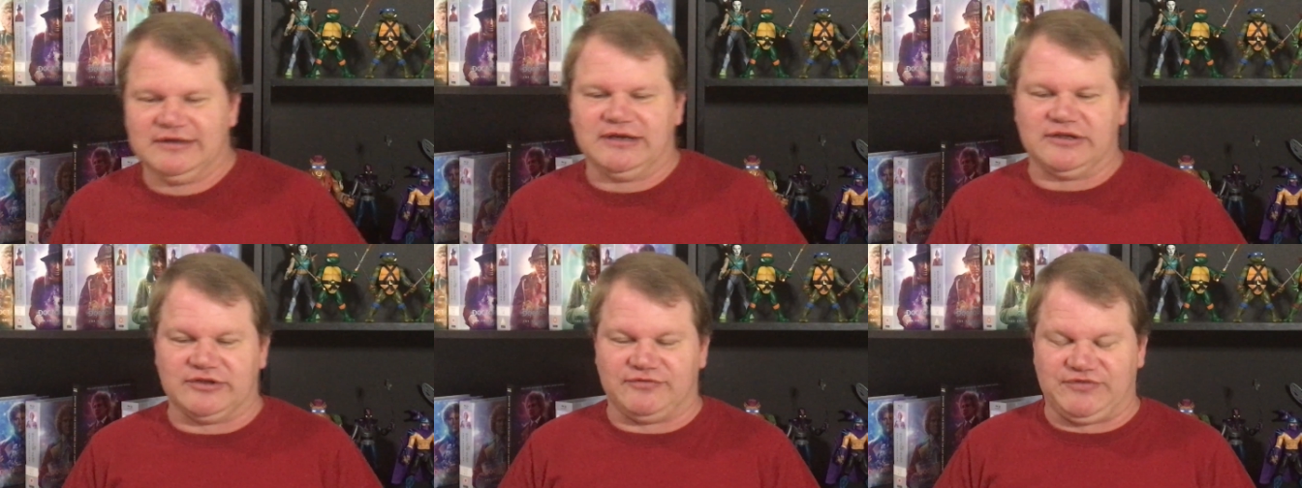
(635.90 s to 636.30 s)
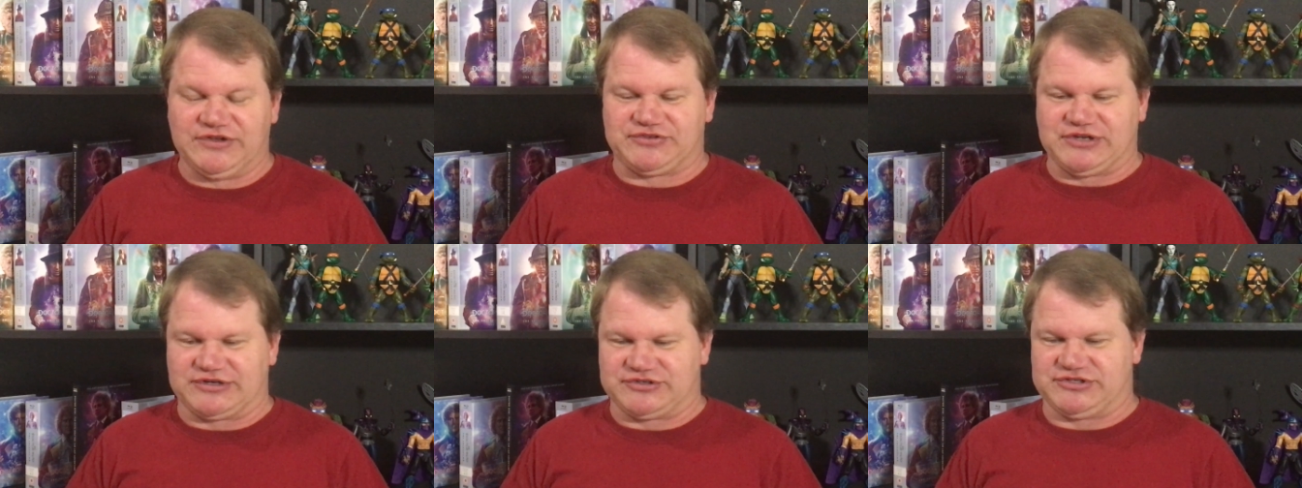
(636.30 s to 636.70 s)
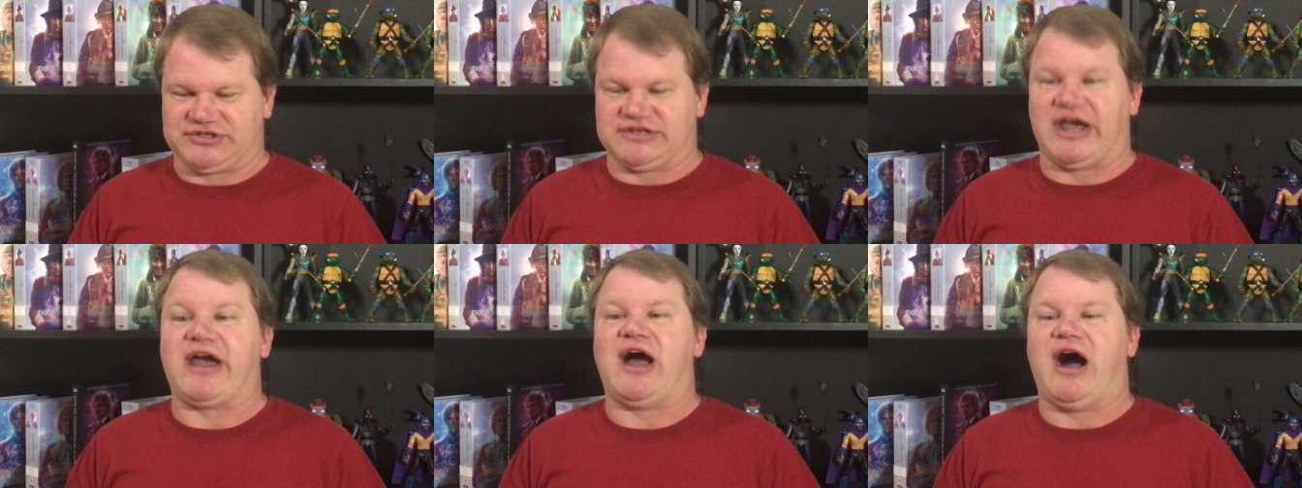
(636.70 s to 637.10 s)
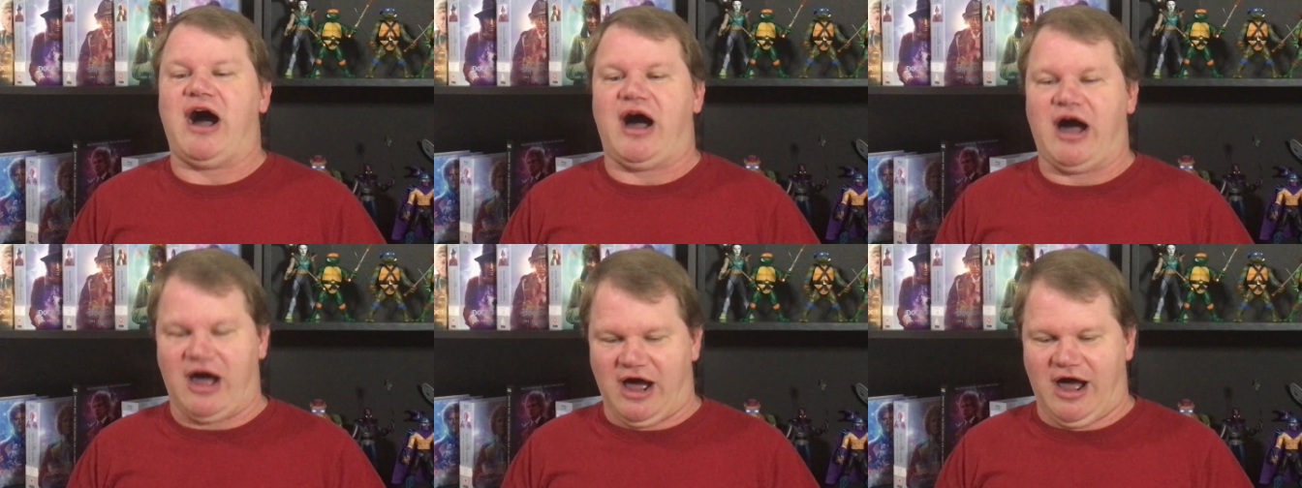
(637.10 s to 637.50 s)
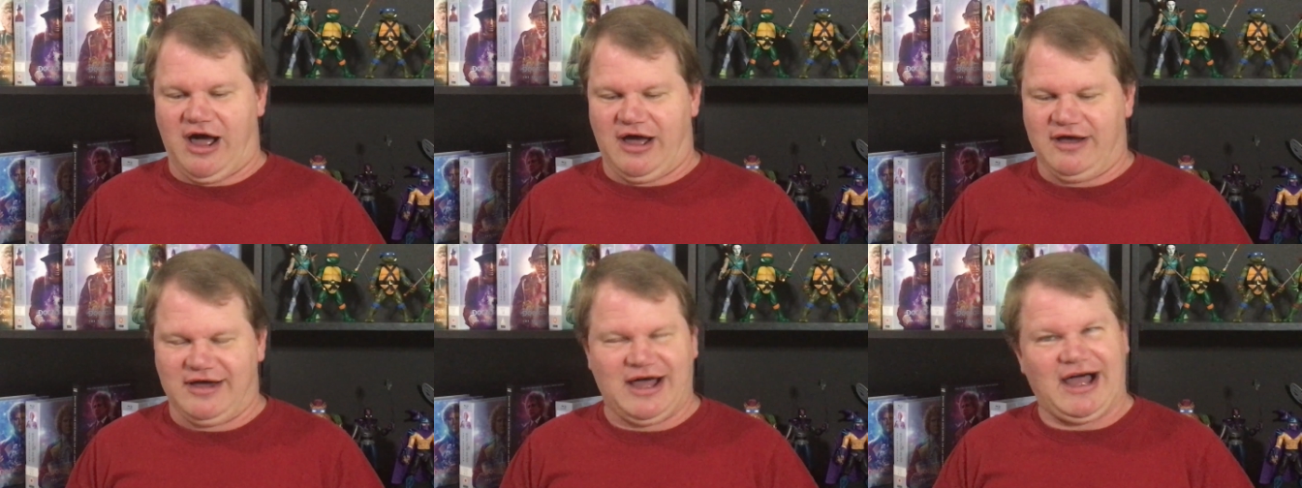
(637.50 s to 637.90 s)
And the fifth Doctor's just like,
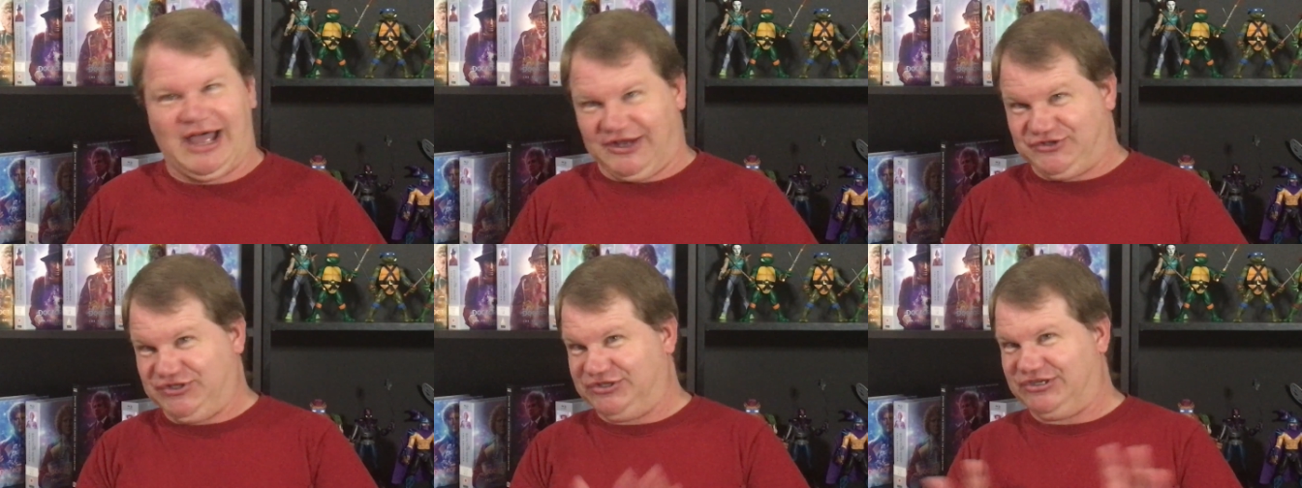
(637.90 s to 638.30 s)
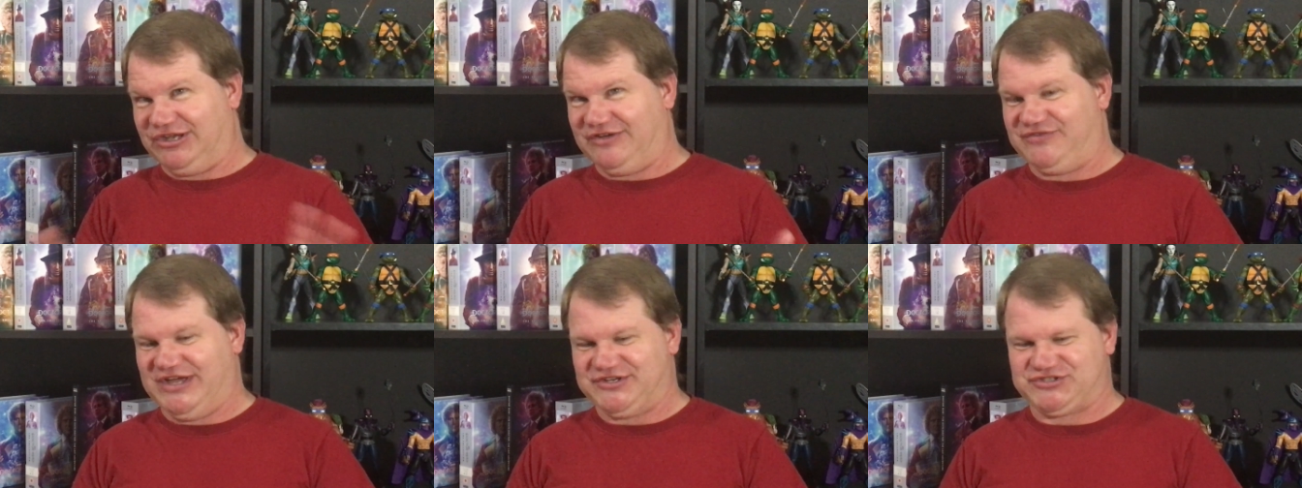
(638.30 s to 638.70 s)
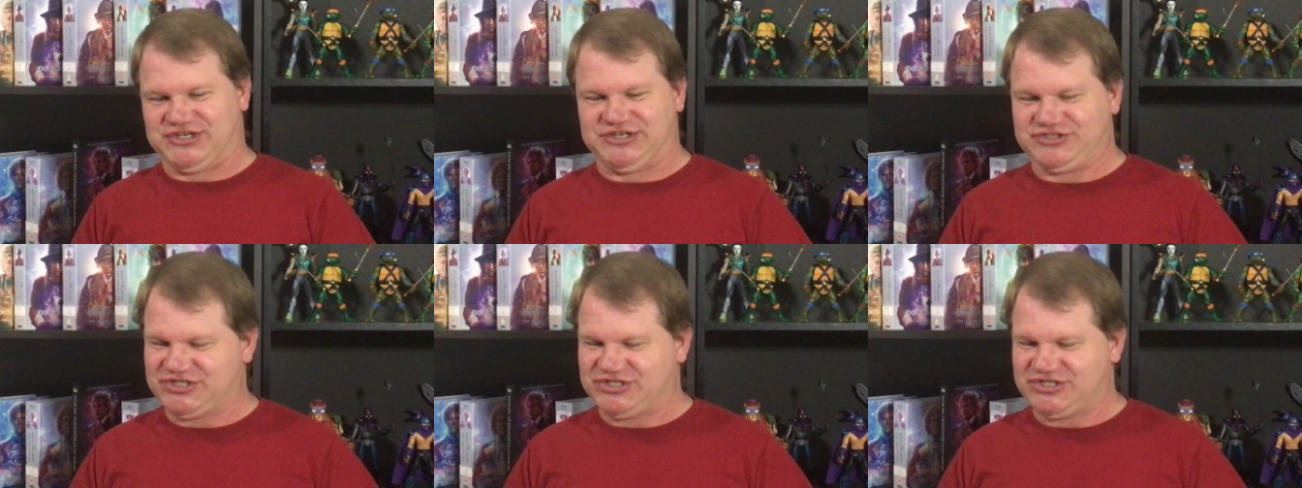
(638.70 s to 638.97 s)
ah, I did love that scene.